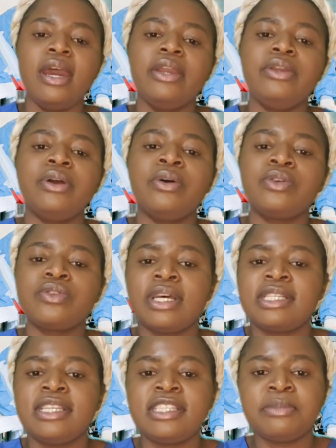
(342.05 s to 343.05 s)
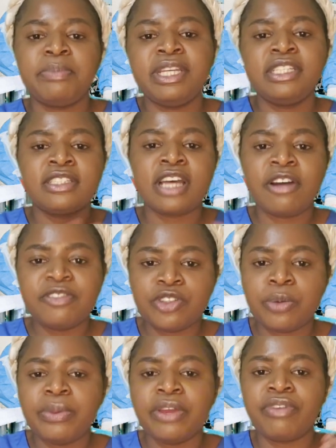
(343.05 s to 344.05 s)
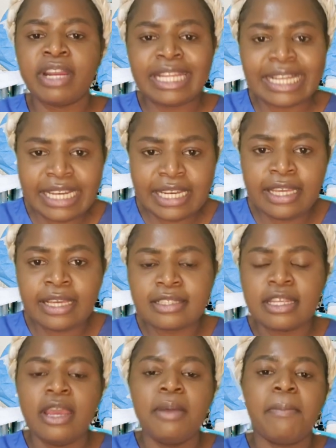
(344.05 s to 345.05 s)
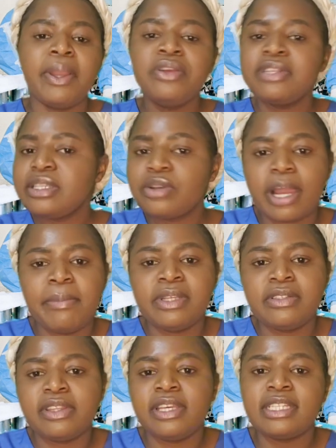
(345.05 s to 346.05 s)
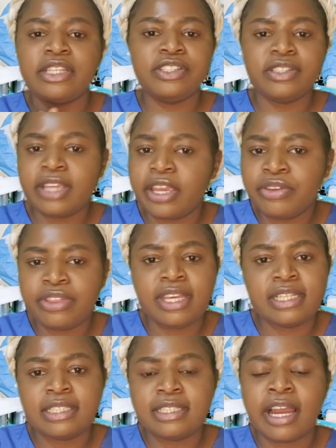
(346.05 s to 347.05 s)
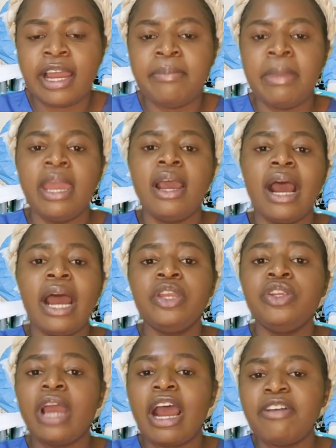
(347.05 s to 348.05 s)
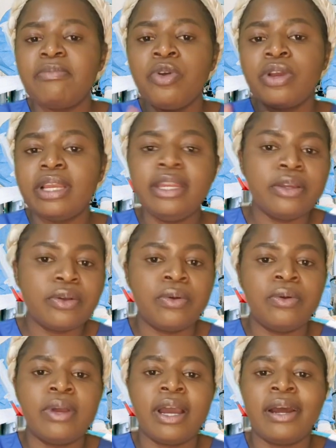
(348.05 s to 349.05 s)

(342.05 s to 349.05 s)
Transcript: you're also assessing patients after op, you're running clinics, but you're still coming to theater, you still get your theater time, and you have more clinical